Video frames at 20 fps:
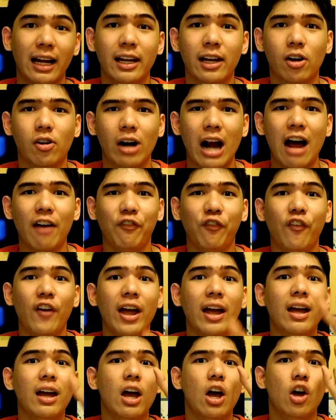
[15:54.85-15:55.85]

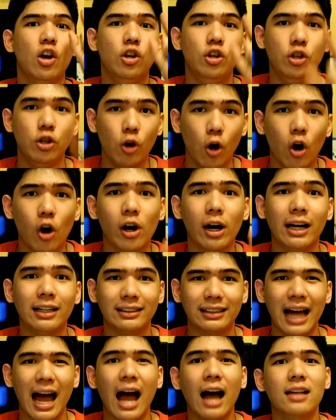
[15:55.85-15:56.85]
Telegraphing
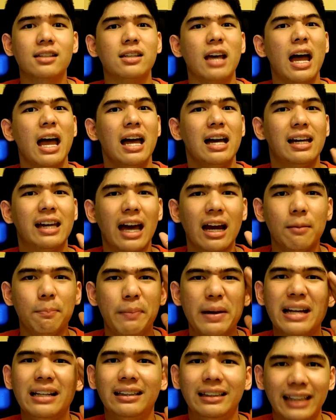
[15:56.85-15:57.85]
your attacks
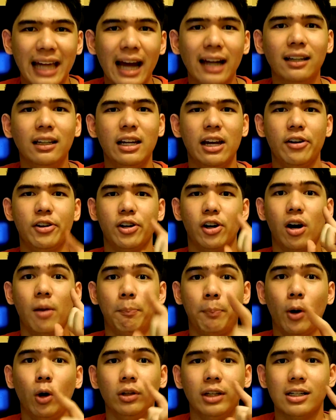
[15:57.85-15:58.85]
can be deadly in
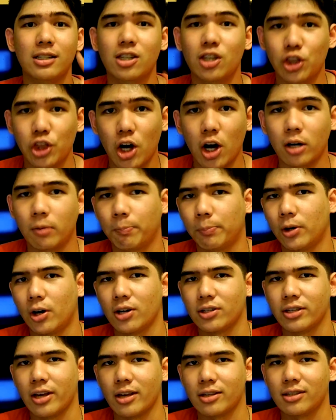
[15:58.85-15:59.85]
your opponent's
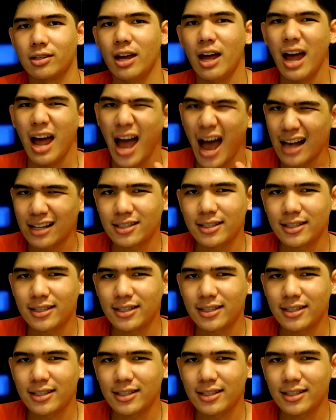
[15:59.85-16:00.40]
thought process.